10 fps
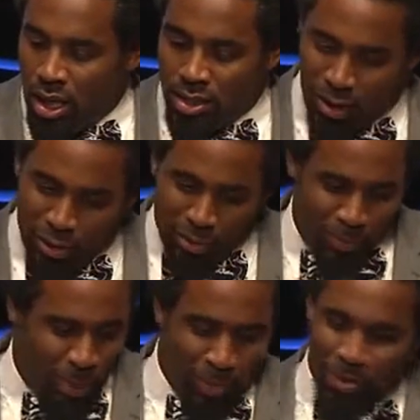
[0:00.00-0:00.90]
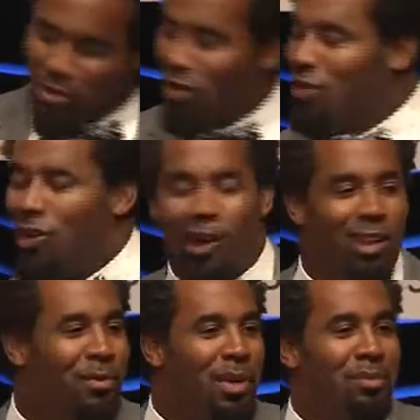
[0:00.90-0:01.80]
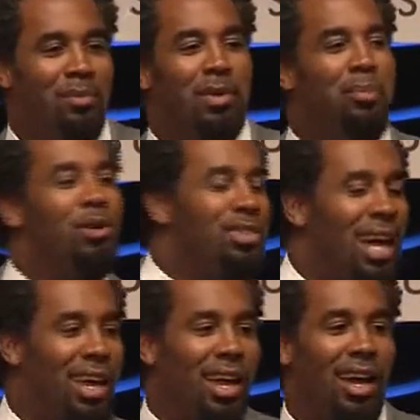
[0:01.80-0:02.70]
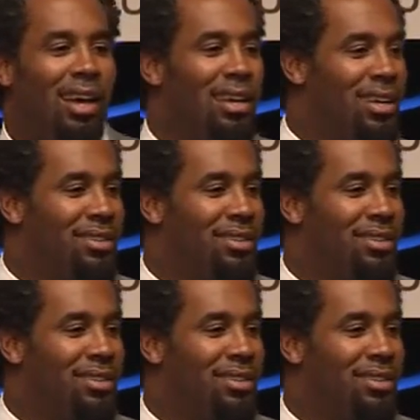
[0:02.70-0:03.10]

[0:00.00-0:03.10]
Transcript: And so people started calling me the bow tie guy.